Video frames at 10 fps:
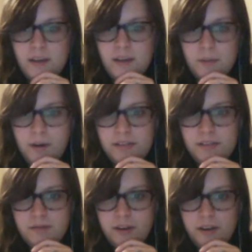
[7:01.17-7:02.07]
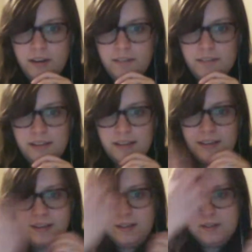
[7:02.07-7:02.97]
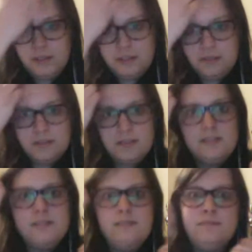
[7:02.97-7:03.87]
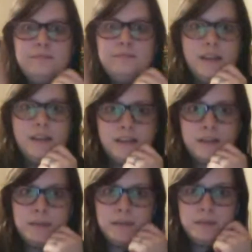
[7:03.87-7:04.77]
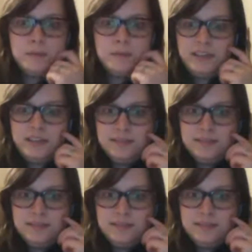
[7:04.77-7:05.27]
well so far. Like, it feels like them in the movie.